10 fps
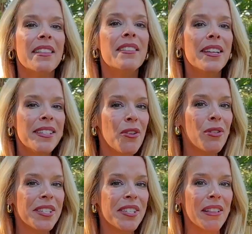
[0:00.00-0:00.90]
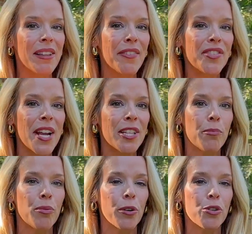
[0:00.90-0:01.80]
This holistic lifestyle
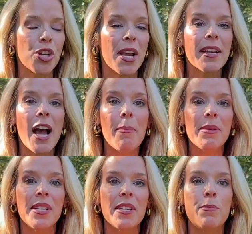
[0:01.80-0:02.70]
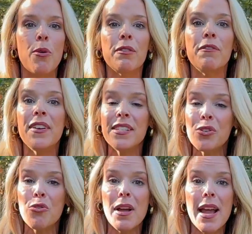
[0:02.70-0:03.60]
approach encompasses both
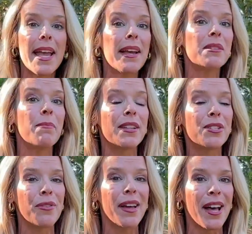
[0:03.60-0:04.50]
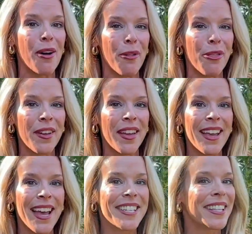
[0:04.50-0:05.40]
physical and mental health,
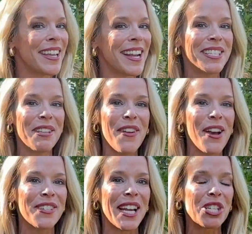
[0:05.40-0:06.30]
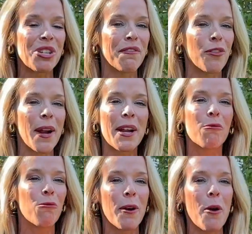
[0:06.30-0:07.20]
and it lays the foundation for a
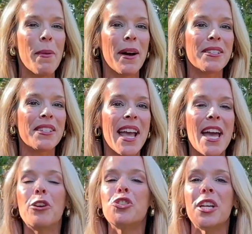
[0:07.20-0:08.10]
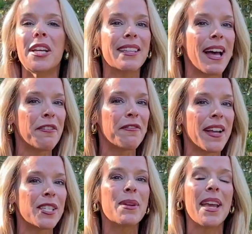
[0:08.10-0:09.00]
robust, energetic life
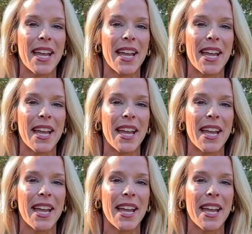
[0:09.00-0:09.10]
as we